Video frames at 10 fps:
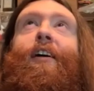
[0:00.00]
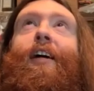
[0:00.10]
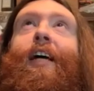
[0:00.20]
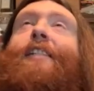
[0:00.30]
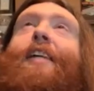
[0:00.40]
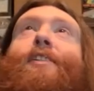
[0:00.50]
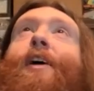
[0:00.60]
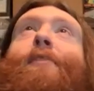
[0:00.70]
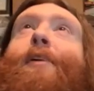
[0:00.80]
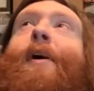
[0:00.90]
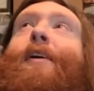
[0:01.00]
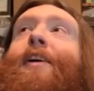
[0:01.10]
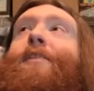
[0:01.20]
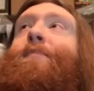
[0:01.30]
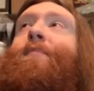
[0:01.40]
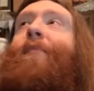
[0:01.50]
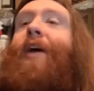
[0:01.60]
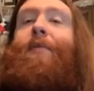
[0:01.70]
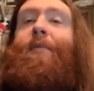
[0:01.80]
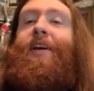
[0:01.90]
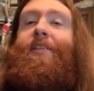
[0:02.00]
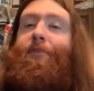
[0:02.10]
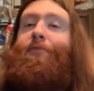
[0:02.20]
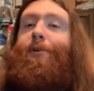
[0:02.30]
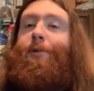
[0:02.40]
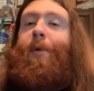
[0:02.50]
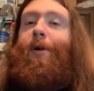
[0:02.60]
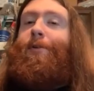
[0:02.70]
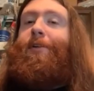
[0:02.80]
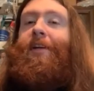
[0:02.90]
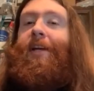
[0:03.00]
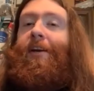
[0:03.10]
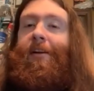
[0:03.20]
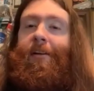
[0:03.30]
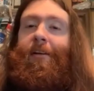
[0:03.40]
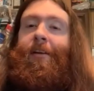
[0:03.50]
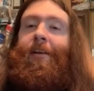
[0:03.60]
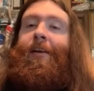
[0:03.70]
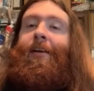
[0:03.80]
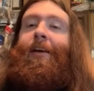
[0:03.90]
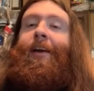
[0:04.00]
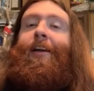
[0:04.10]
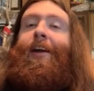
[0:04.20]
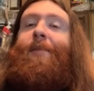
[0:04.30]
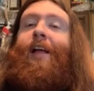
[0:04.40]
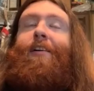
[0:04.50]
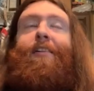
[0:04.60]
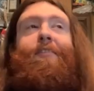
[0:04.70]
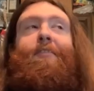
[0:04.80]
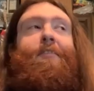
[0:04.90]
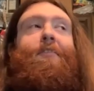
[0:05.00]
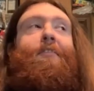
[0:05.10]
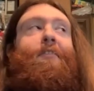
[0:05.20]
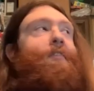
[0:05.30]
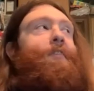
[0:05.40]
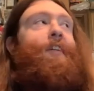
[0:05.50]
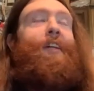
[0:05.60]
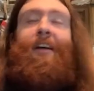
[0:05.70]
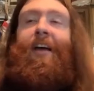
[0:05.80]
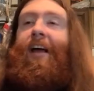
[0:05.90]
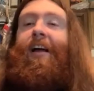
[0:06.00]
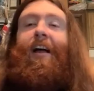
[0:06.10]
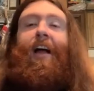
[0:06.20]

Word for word: he said something about him maybe being the first person to get it, and I'm like, go